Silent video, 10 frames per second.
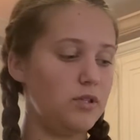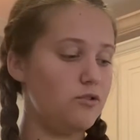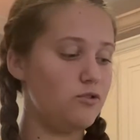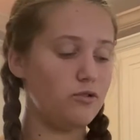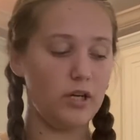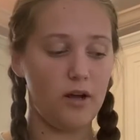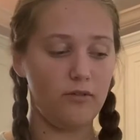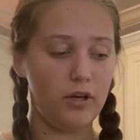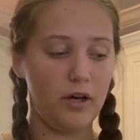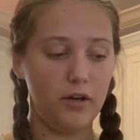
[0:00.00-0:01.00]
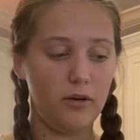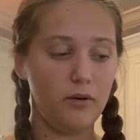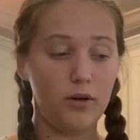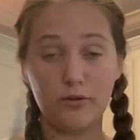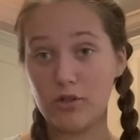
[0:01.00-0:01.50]
the straight avocado
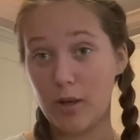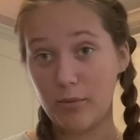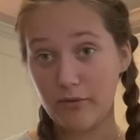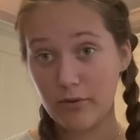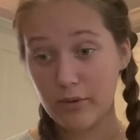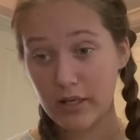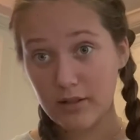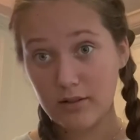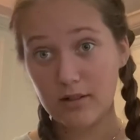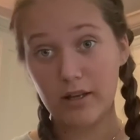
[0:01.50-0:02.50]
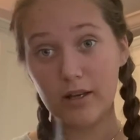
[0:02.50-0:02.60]
on top of the rice.